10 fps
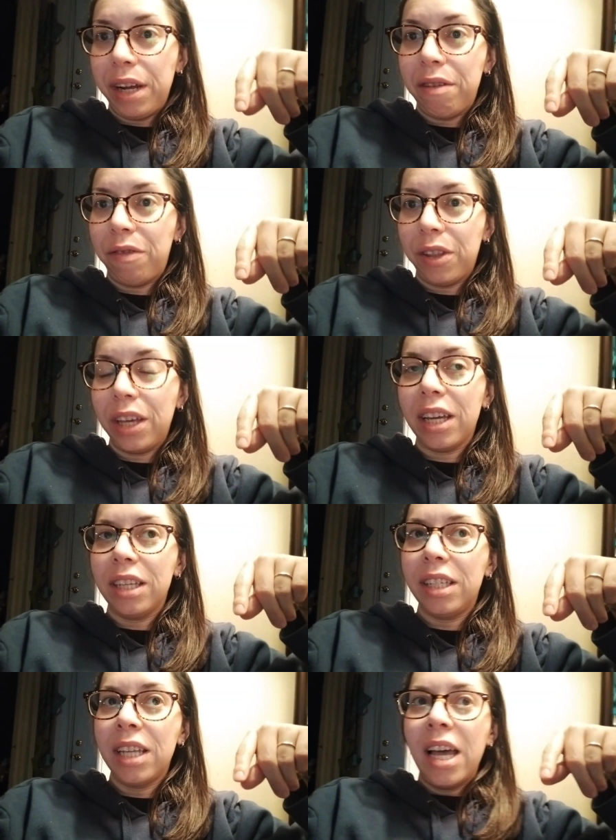for this,
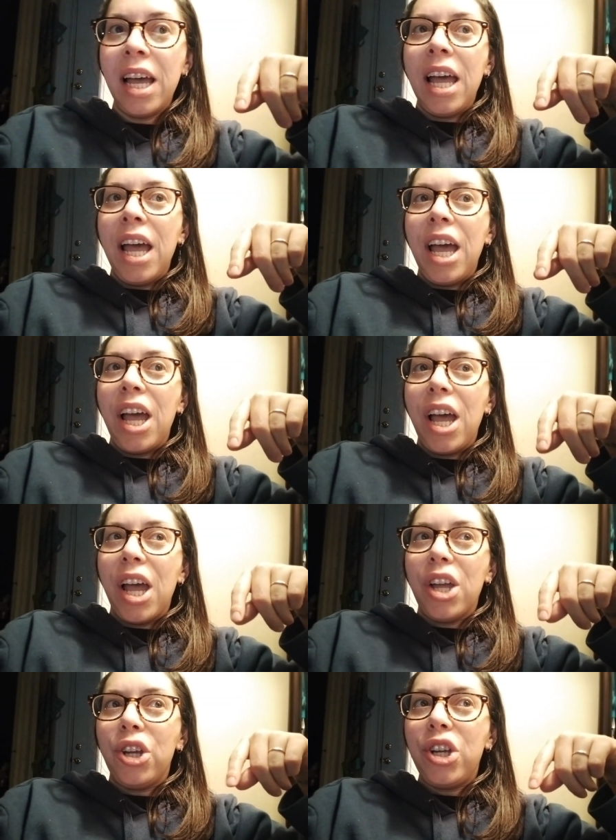
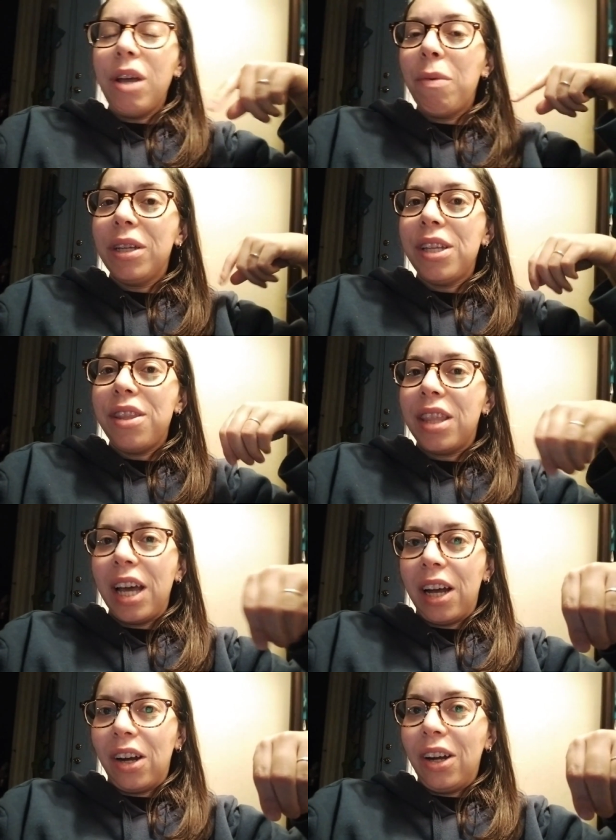she wasn't
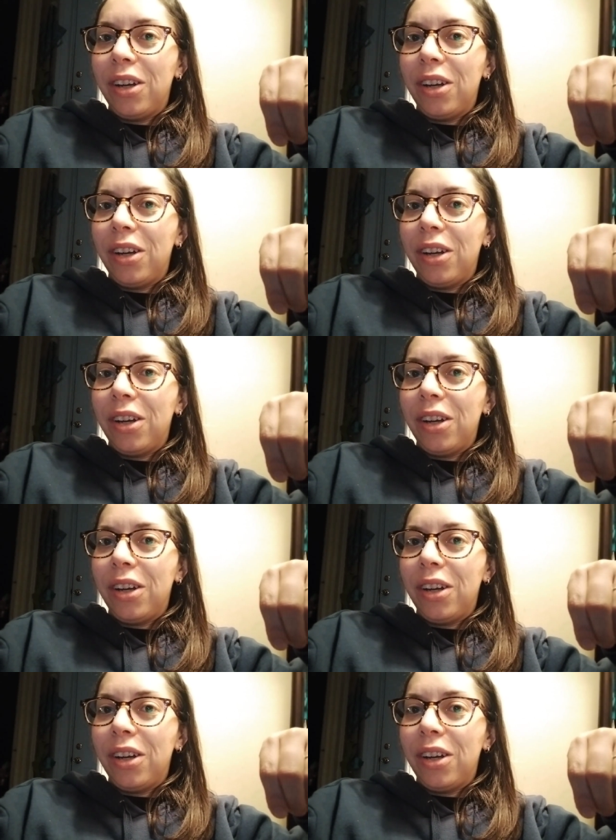there.